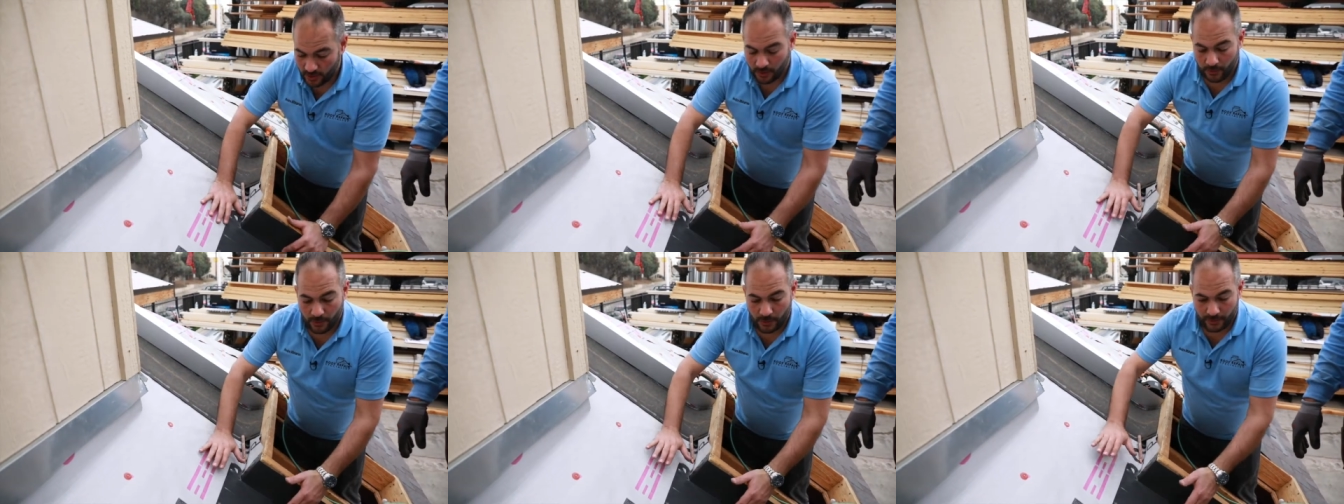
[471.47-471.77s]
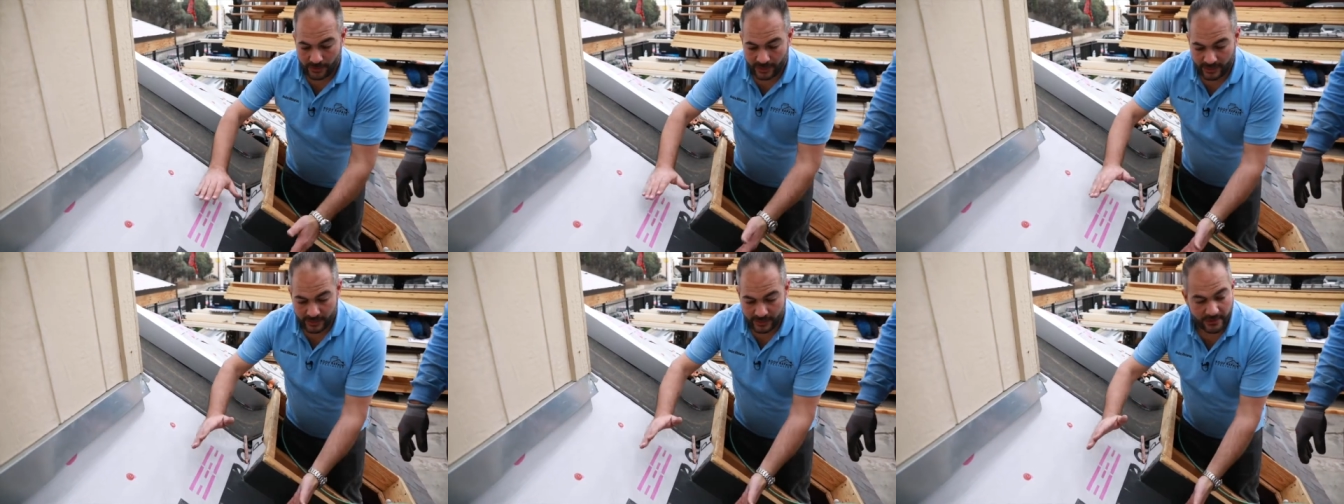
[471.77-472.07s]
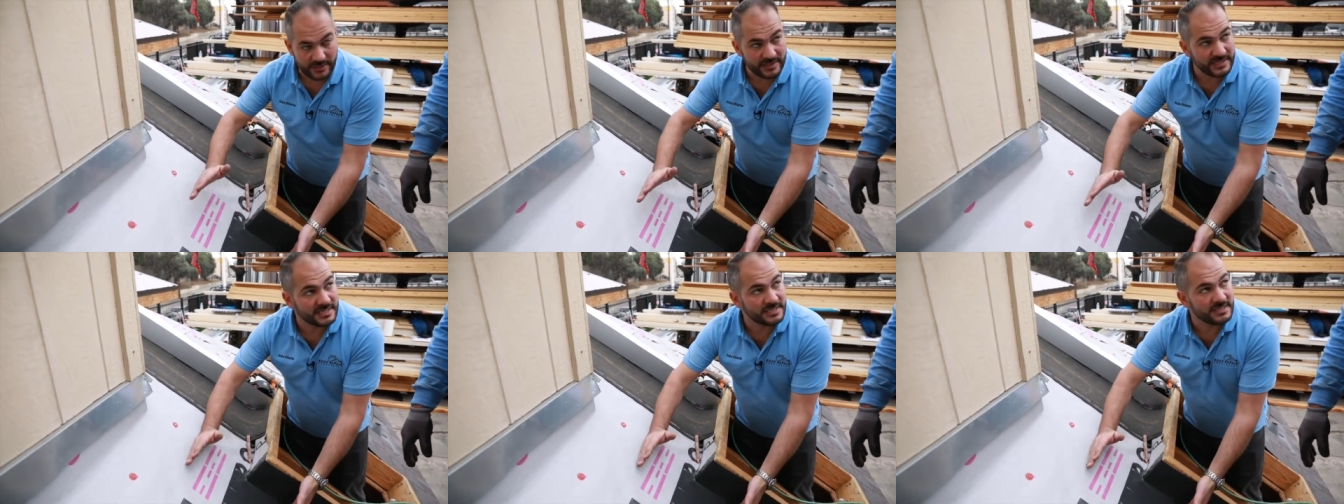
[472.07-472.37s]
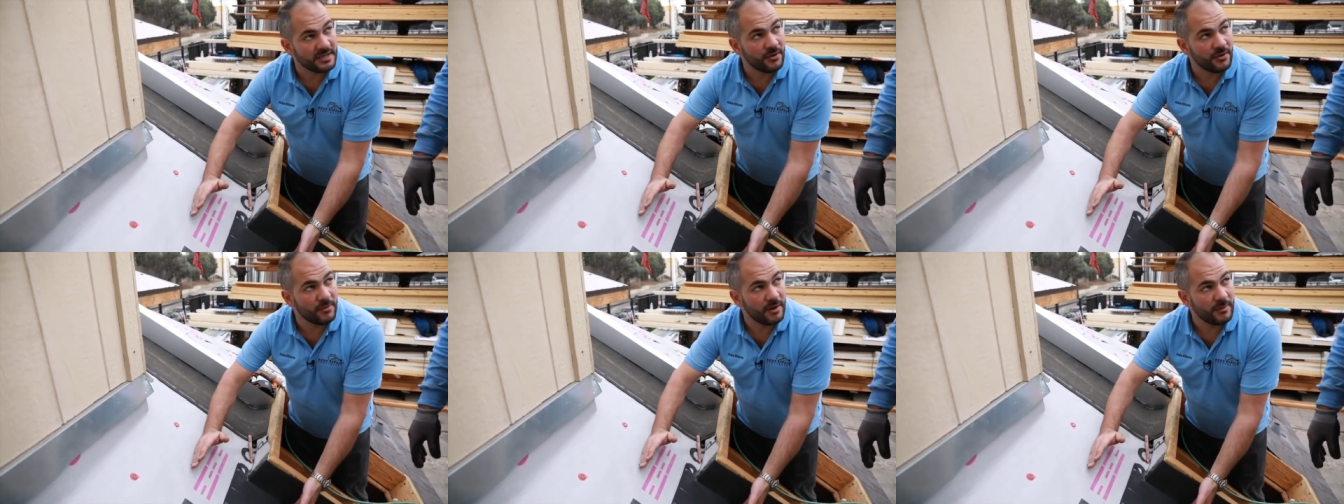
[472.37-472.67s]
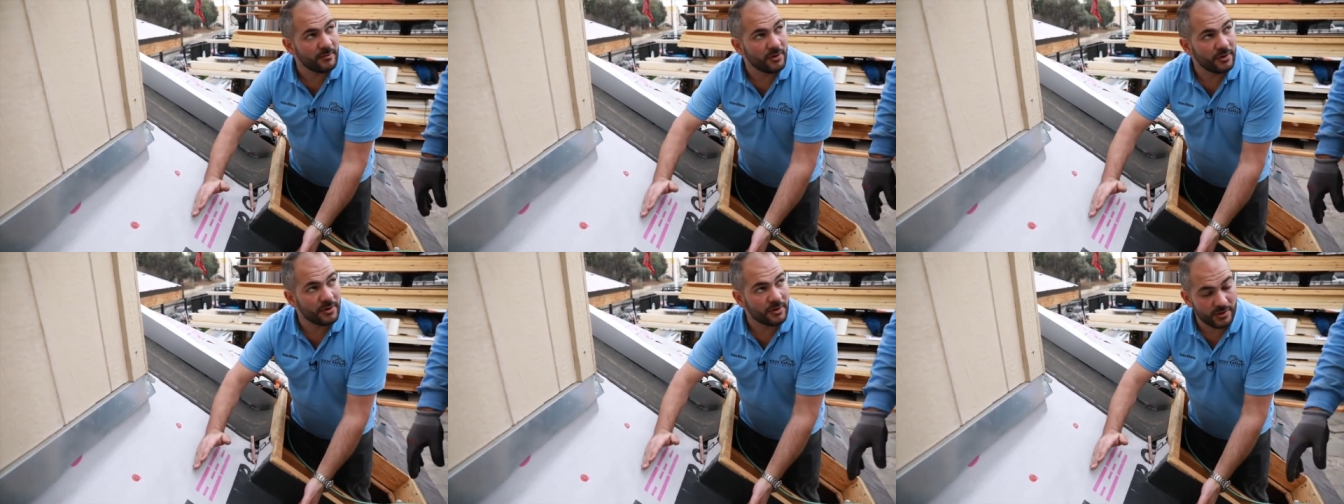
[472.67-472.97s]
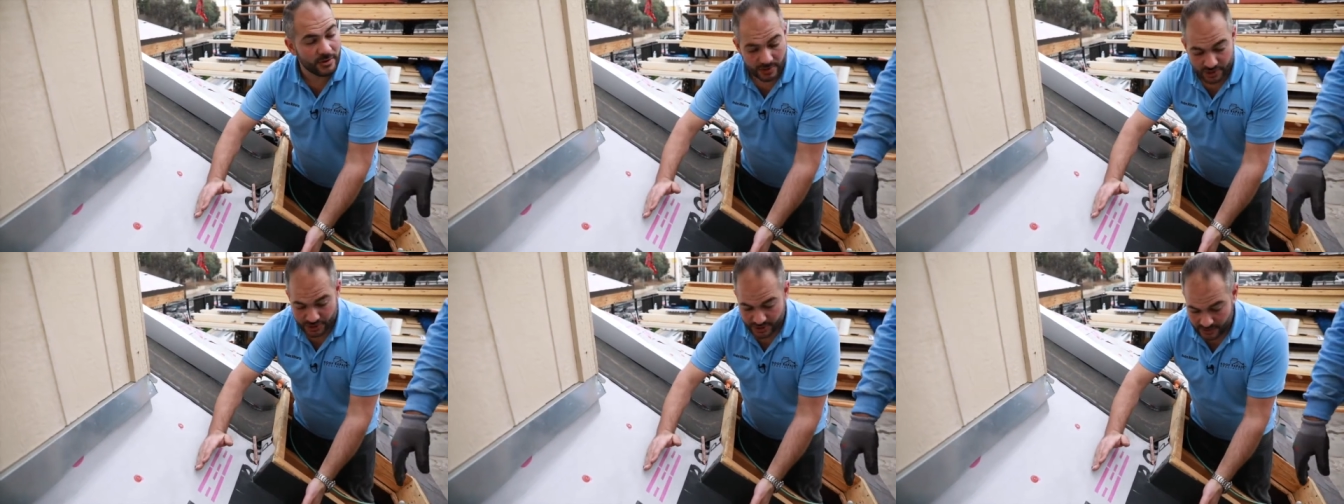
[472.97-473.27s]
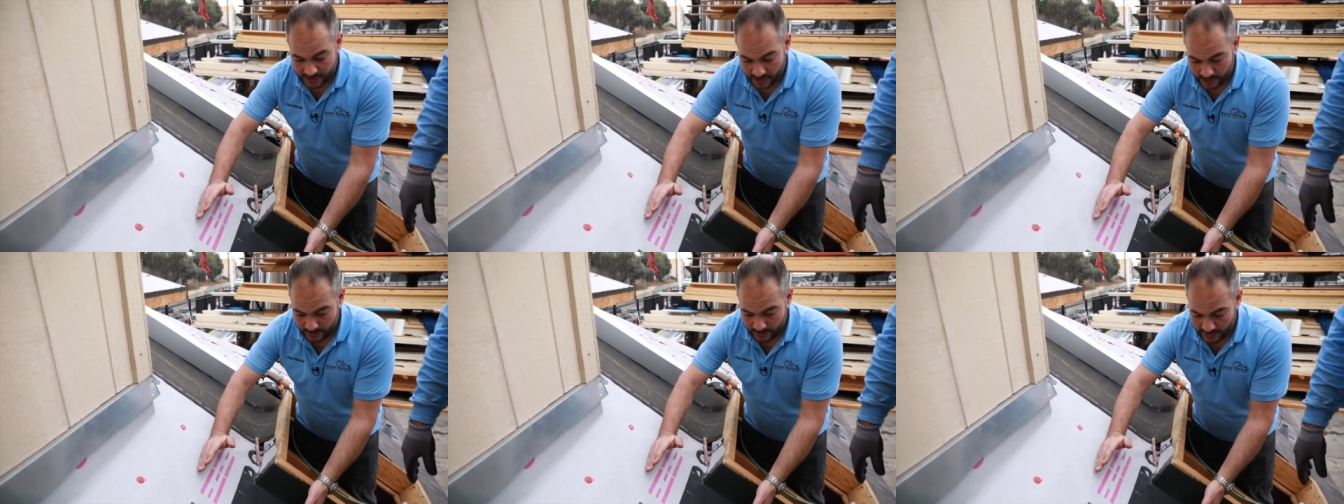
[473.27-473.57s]
What we're gonna do is install one more
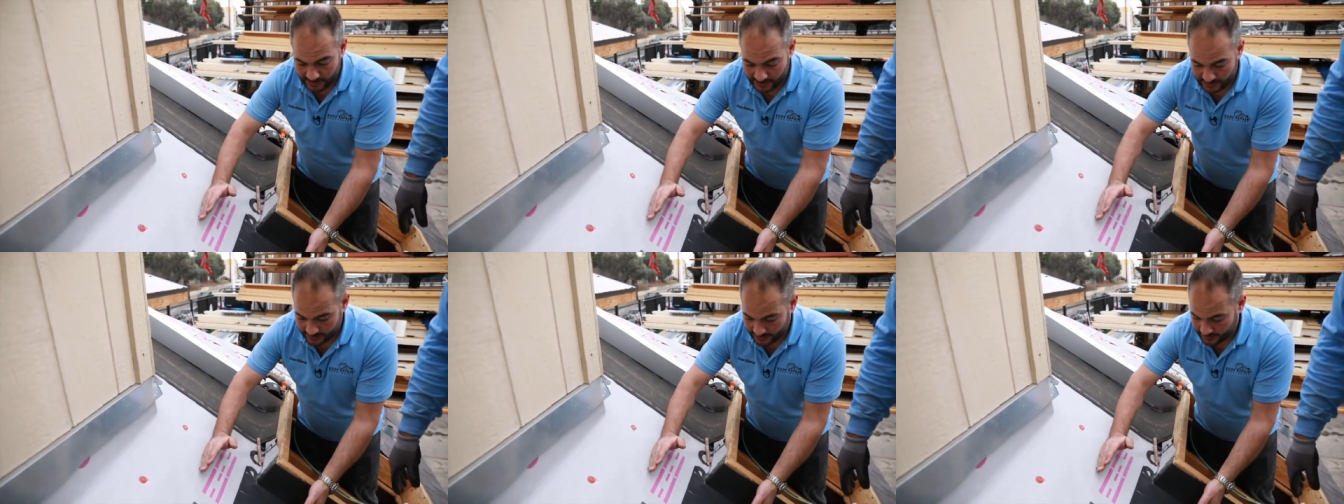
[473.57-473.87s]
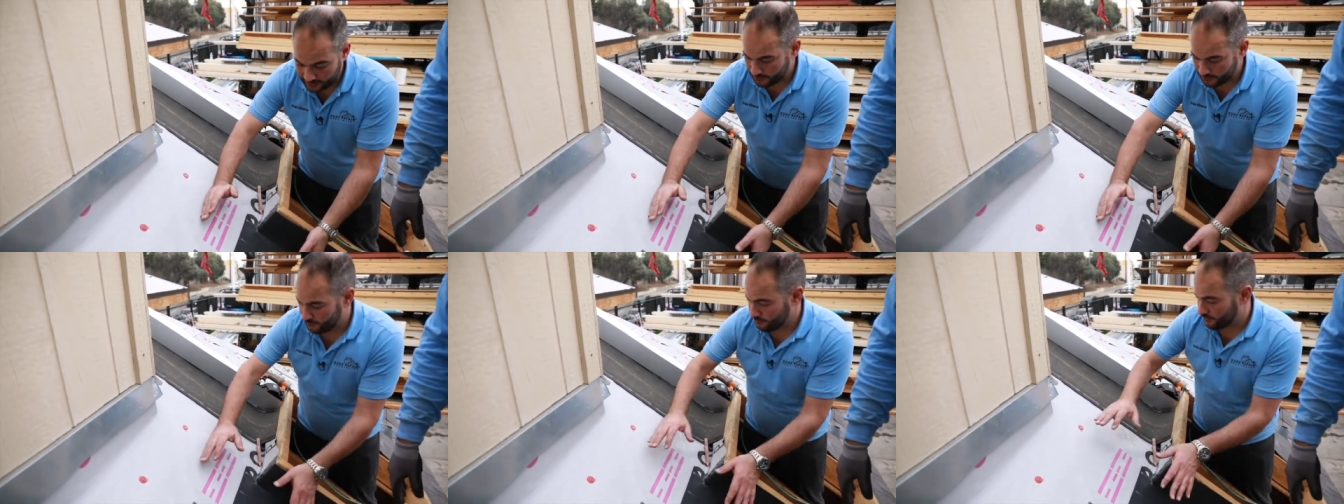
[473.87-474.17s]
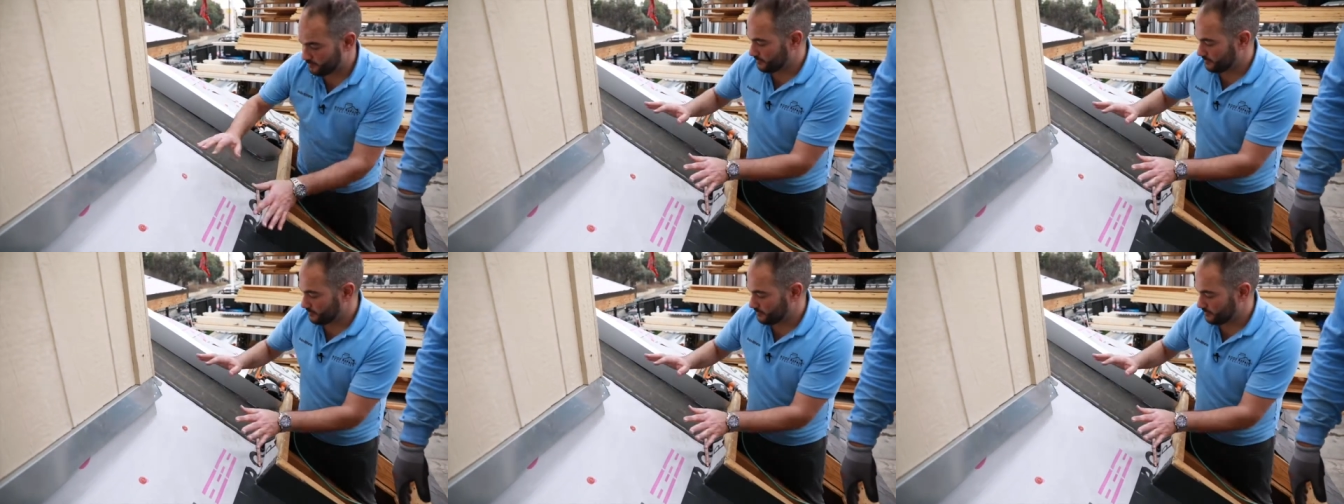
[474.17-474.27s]
shingle right here